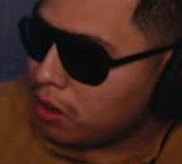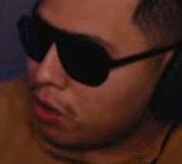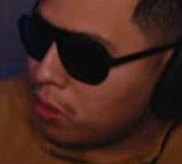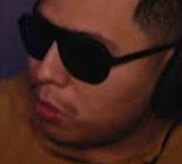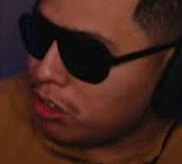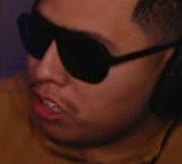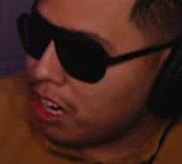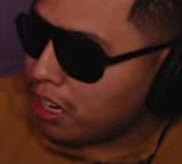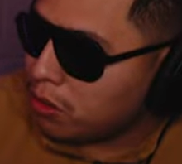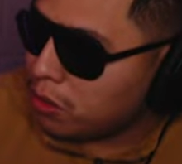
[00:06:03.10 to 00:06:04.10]
What should
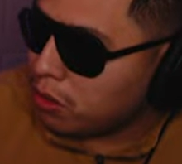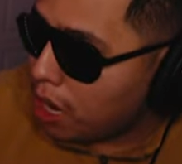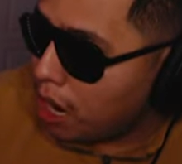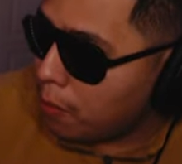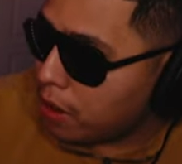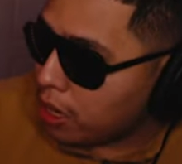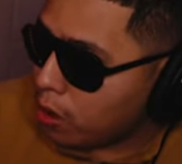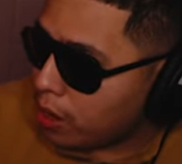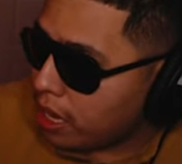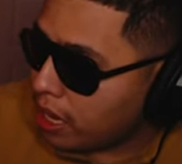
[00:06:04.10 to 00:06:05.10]
I do? I'm gonna
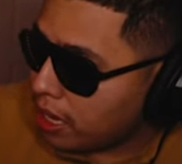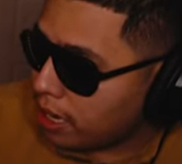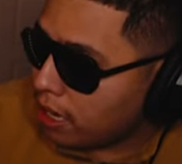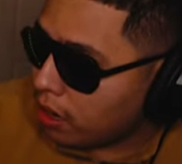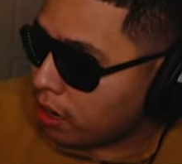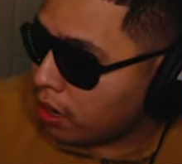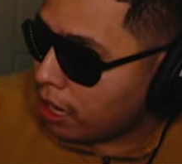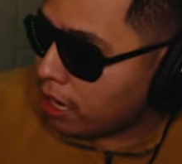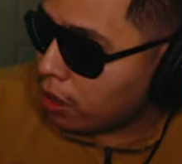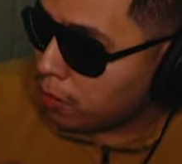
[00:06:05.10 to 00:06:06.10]
go ahead and uh,
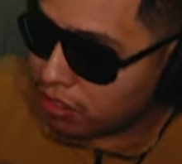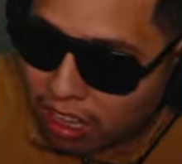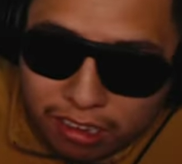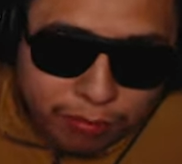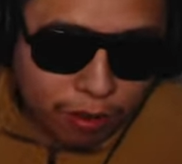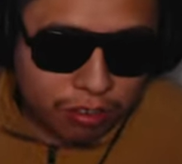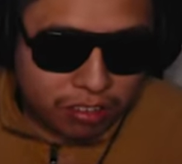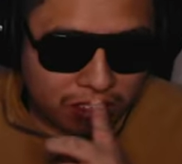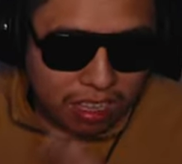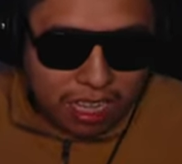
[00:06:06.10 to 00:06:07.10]
handcuff this guy
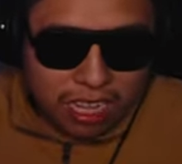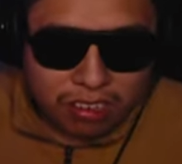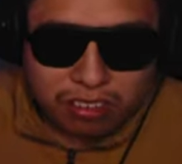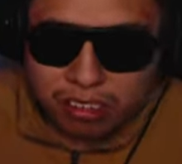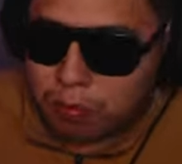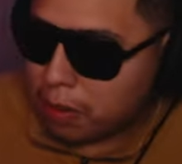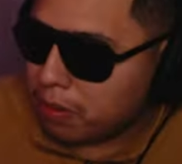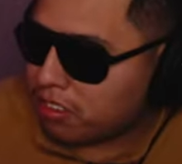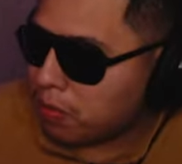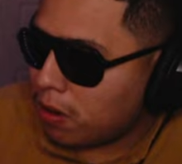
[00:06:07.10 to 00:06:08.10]
first. This this might
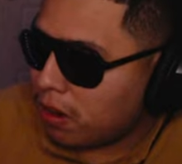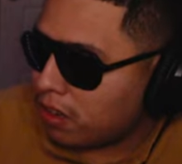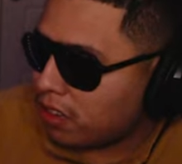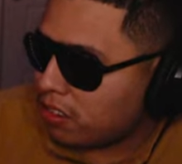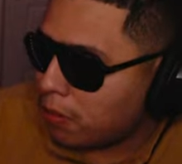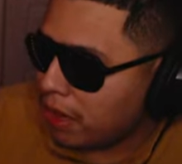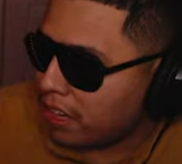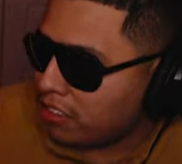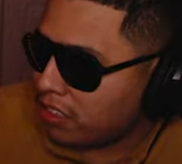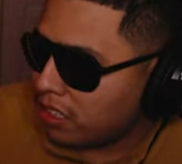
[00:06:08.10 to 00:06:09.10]
be smart, because I'm gonna
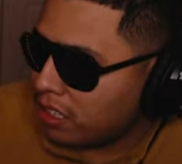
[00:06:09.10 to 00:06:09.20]
actually